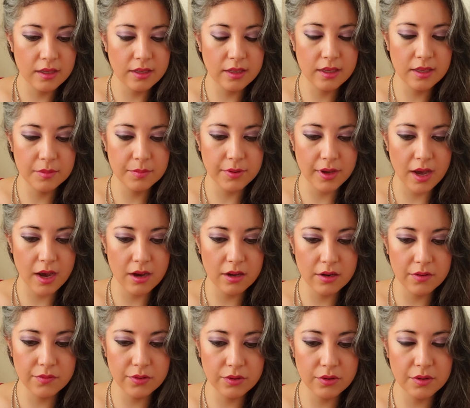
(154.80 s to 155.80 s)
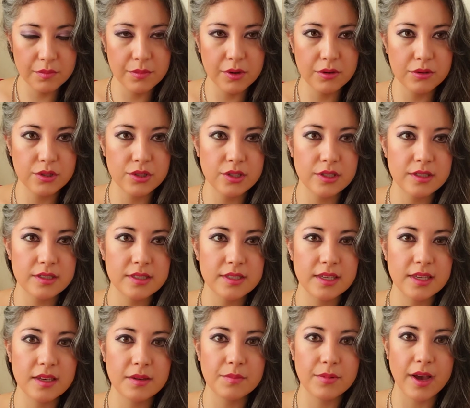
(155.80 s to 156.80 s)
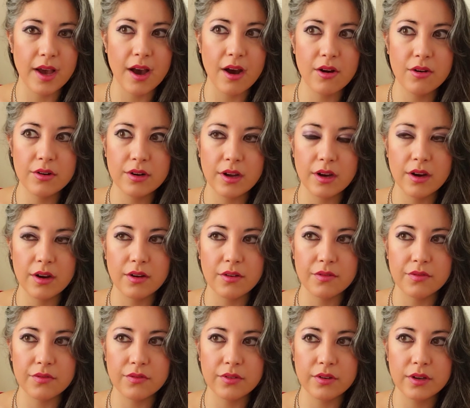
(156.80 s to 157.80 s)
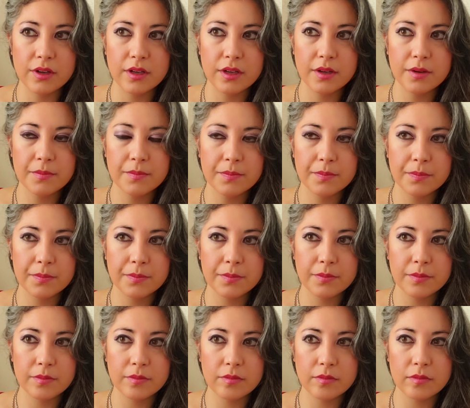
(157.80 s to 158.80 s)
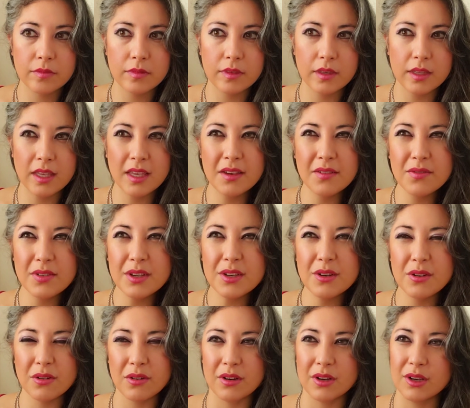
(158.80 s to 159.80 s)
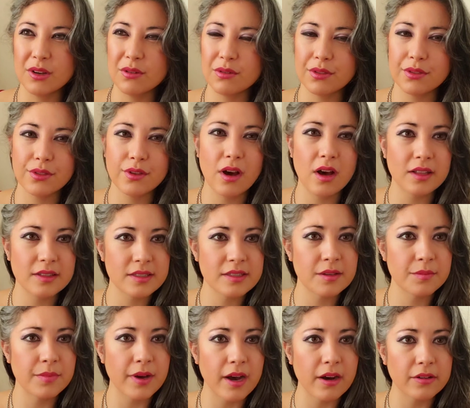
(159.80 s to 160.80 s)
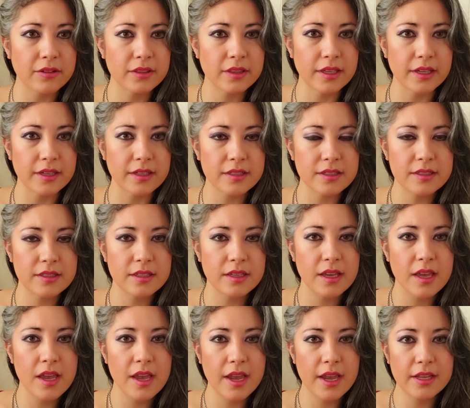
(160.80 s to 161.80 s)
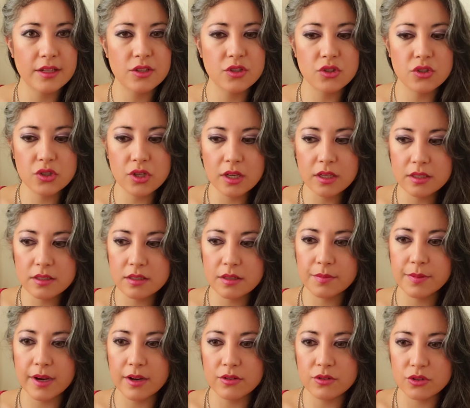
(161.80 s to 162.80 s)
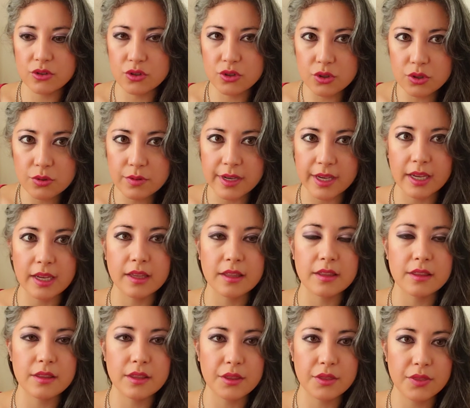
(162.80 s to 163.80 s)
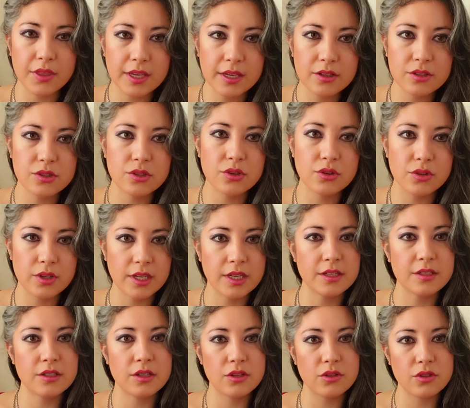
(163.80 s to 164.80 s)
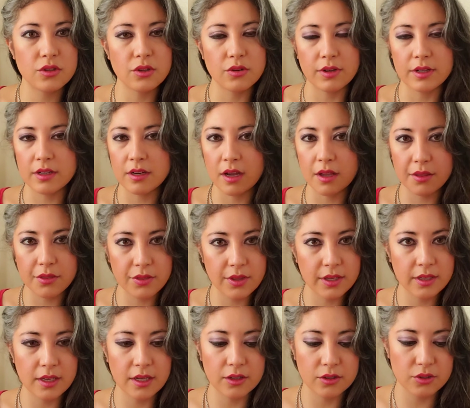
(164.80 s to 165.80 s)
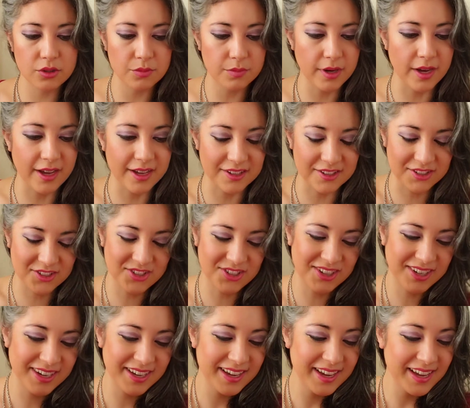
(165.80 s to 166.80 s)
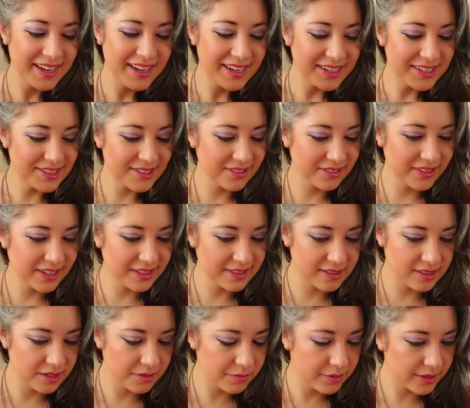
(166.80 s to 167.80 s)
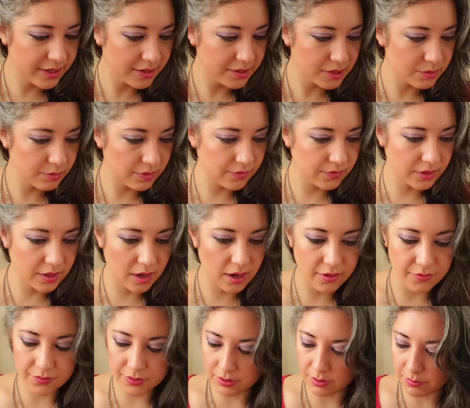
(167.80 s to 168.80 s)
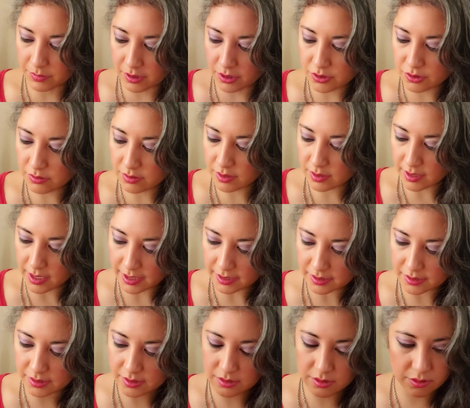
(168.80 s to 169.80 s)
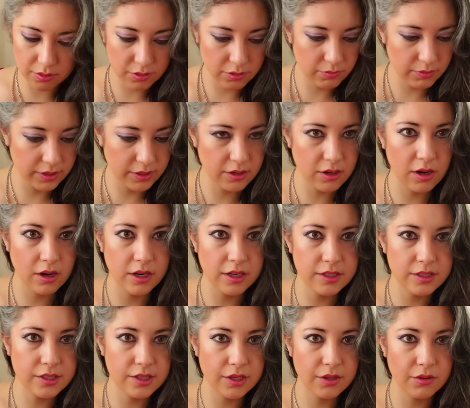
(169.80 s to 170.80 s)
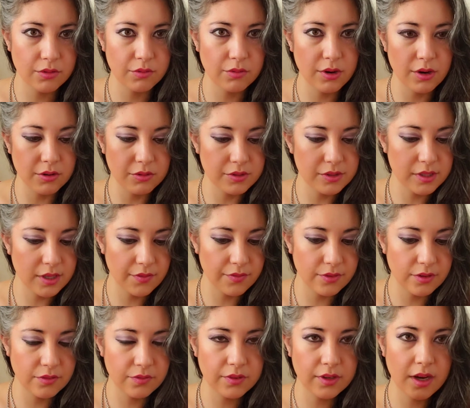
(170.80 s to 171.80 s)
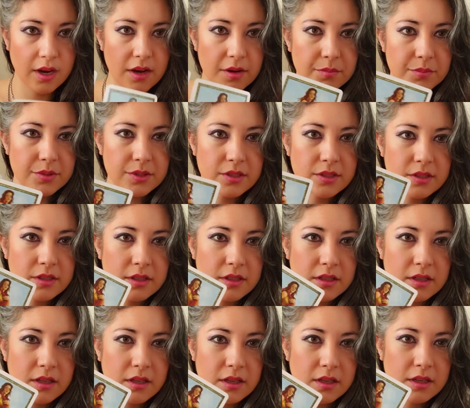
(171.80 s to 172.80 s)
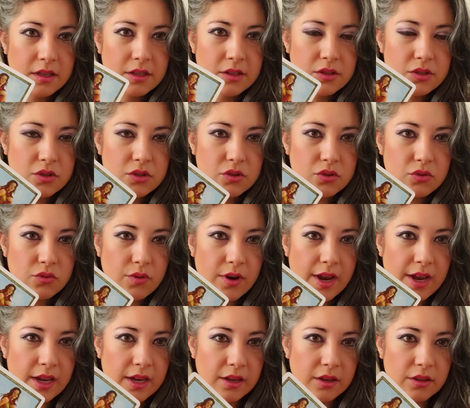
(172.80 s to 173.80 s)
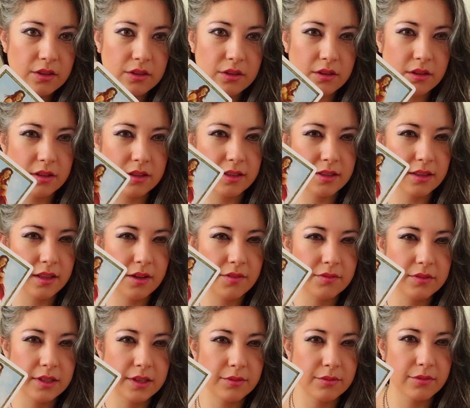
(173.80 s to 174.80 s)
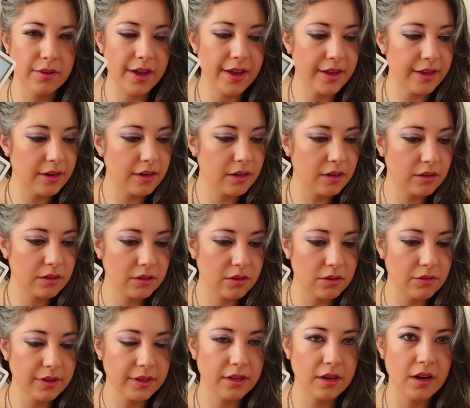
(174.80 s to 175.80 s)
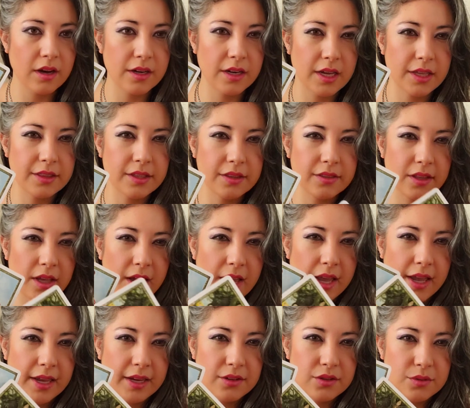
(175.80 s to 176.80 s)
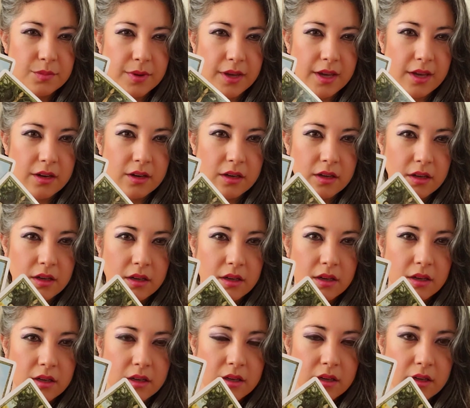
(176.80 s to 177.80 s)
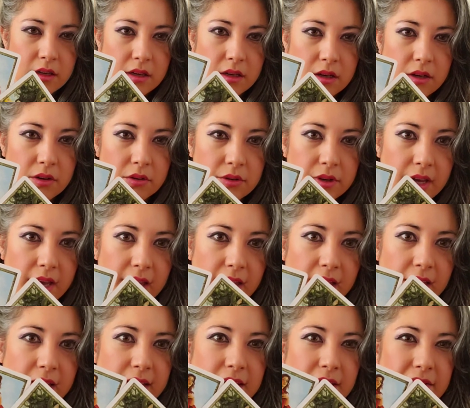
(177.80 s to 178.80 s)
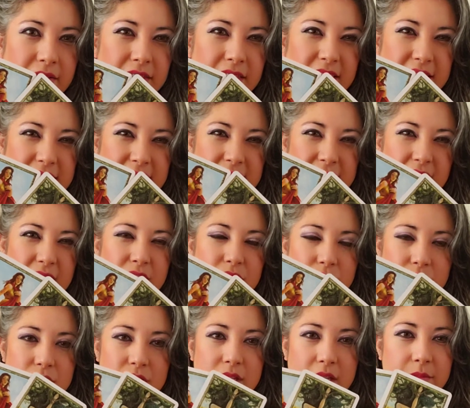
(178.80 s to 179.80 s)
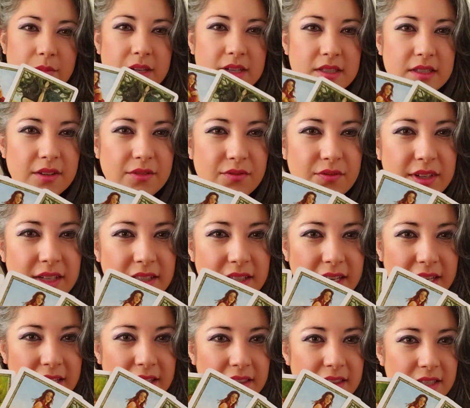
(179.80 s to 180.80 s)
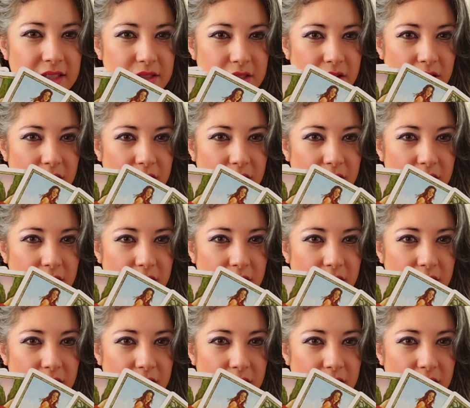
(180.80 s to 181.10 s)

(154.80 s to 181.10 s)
Keep out of your emotions. Keep out of even your thoughts about this. It's just about doing the things you need to do and not thinking too much. So let's see what else we've got for you. I'm going to do the next three cards in a row. Seven of Cups, Strength, a lovely red going on, and then the Hanged Man. Okay, now this is interesting because I feel like these